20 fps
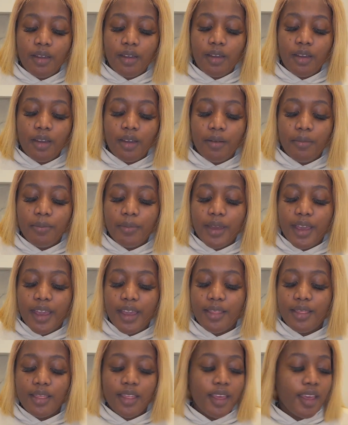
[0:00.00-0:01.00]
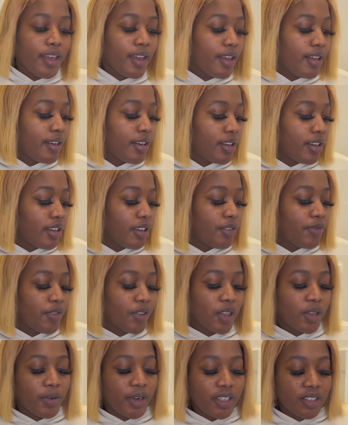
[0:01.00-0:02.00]
And then
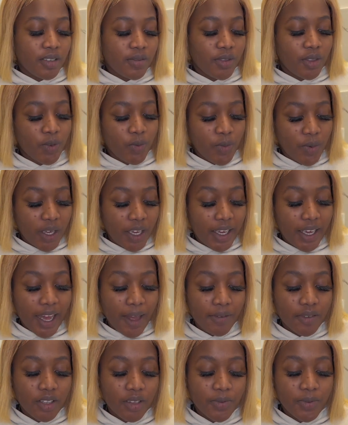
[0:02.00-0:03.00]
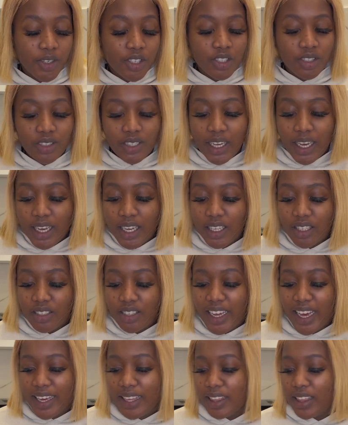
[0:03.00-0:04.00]
for the rest of the week after the first 2
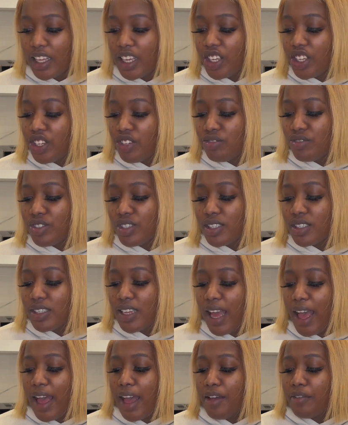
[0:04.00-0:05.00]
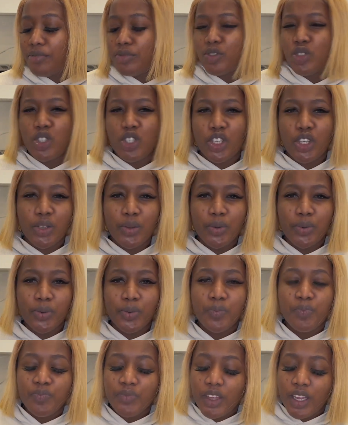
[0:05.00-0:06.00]
days, I think you just have two
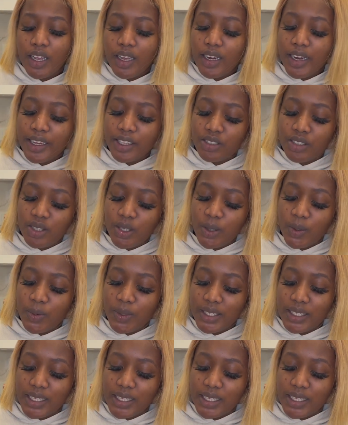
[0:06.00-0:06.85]
a